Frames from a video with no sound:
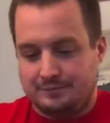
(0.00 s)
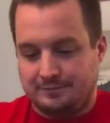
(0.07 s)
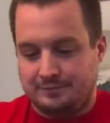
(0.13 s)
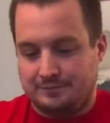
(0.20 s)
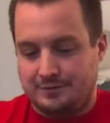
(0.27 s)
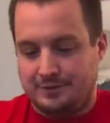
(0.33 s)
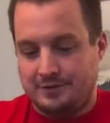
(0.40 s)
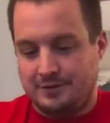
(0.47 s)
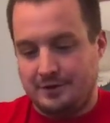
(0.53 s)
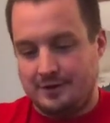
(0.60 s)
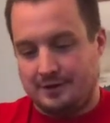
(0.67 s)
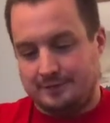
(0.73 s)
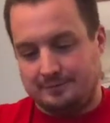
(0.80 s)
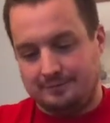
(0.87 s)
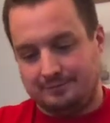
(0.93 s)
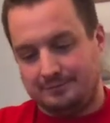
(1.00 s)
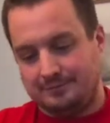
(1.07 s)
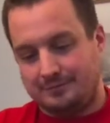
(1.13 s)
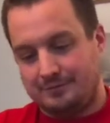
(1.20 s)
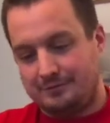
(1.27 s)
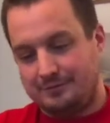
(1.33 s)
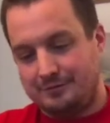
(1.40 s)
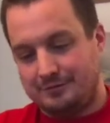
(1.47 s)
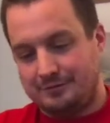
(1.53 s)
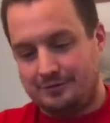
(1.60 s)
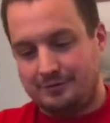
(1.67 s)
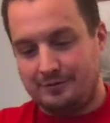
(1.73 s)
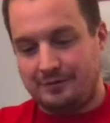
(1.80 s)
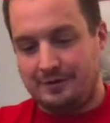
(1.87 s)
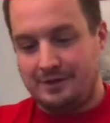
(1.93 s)
So we'll
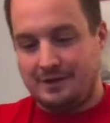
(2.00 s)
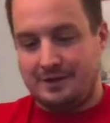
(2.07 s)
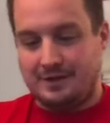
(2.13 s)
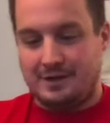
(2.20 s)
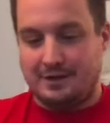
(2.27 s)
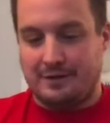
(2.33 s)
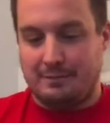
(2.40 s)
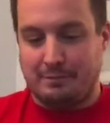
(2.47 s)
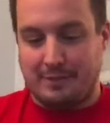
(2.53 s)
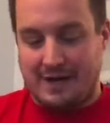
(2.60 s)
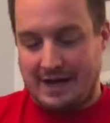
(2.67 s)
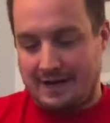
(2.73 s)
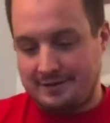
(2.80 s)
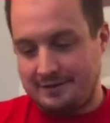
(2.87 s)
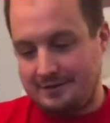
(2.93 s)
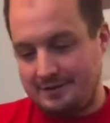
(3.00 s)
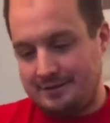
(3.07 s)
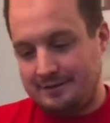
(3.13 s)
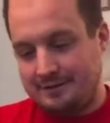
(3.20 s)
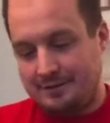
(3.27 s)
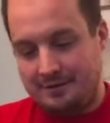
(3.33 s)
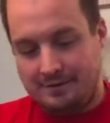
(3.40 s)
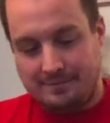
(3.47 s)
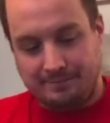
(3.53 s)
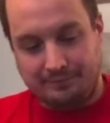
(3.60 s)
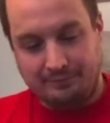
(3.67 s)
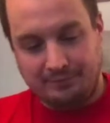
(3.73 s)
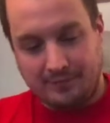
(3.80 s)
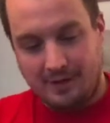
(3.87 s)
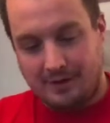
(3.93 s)
do the unboxing
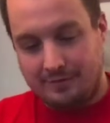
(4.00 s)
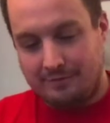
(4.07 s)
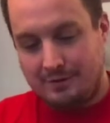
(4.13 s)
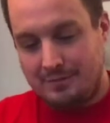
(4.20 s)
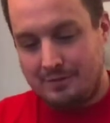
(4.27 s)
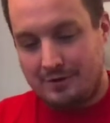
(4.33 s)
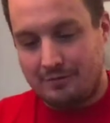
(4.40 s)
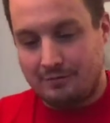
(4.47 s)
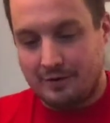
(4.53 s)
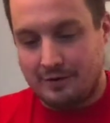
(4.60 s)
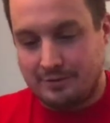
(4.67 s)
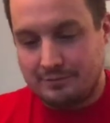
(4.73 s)
of the McRib.